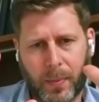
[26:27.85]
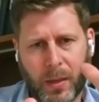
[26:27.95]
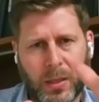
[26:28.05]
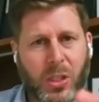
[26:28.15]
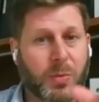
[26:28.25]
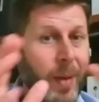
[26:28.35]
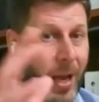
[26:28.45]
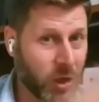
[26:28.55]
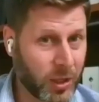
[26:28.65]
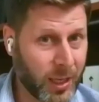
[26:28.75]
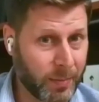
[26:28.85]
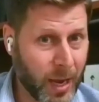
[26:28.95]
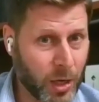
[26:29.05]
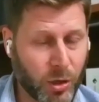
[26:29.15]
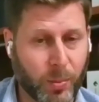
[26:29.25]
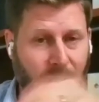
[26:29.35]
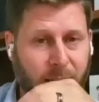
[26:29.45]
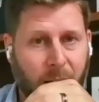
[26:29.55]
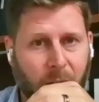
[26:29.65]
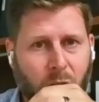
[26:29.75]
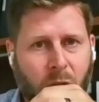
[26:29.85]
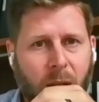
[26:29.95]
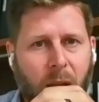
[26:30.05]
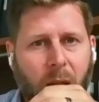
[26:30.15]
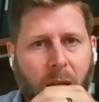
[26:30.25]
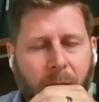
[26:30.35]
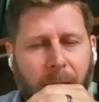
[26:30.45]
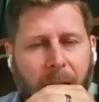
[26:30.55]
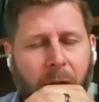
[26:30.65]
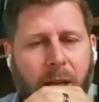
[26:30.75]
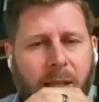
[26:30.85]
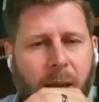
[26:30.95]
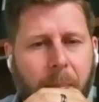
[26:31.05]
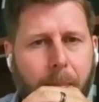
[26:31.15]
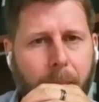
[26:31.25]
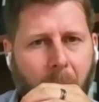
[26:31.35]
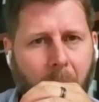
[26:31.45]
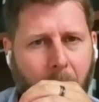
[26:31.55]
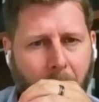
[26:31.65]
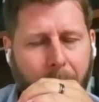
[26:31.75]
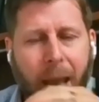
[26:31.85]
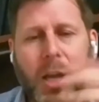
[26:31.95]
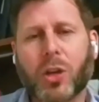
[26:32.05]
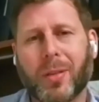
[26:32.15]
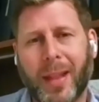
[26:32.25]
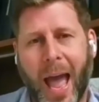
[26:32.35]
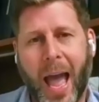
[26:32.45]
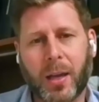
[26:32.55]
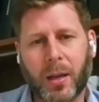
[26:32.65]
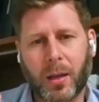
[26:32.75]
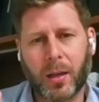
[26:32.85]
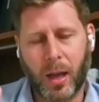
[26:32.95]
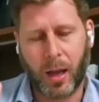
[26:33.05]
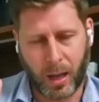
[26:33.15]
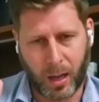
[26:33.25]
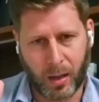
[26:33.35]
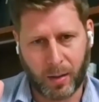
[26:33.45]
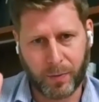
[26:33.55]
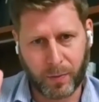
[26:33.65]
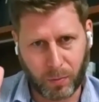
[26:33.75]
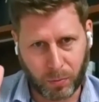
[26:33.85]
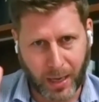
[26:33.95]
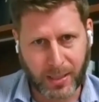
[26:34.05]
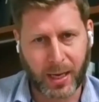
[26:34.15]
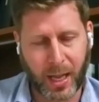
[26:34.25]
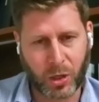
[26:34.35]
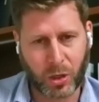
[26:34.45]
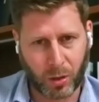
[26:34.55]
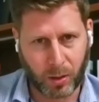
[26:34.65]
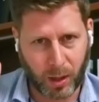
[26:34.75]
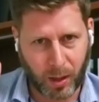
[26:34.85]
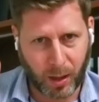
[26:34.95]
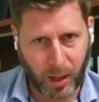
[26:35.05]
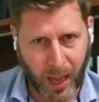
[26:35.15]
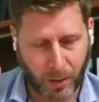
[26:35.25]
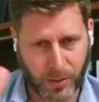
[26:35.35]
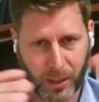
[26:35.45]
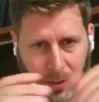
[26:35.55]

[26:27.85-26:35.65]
especially in major urban centers, there is a major lack of residential housing.